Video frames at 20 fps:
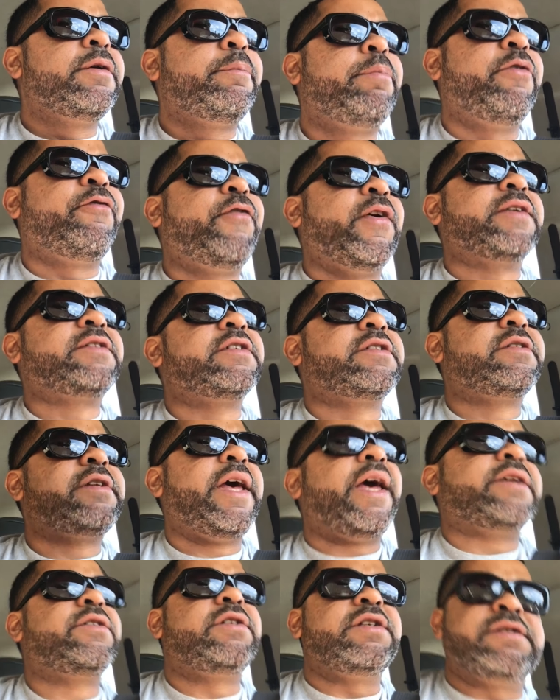Professor
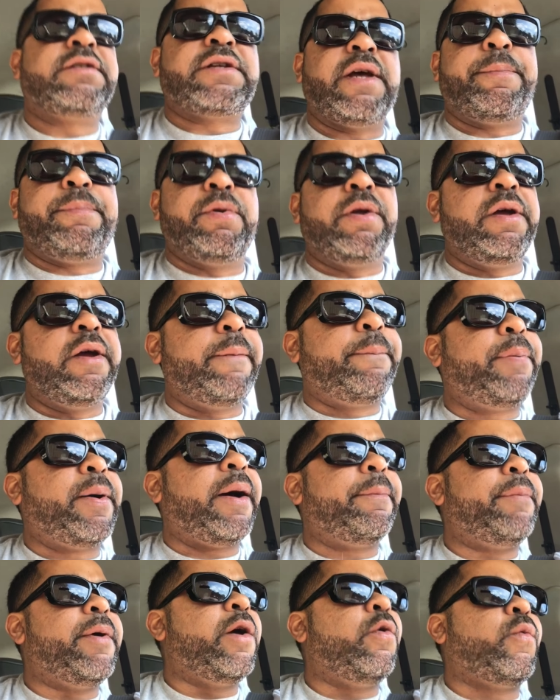Sanchez, Temple of Hip
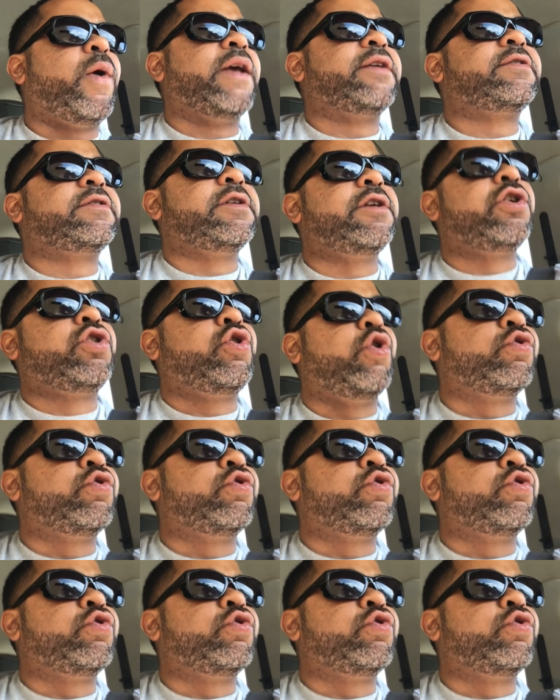Hop NYC,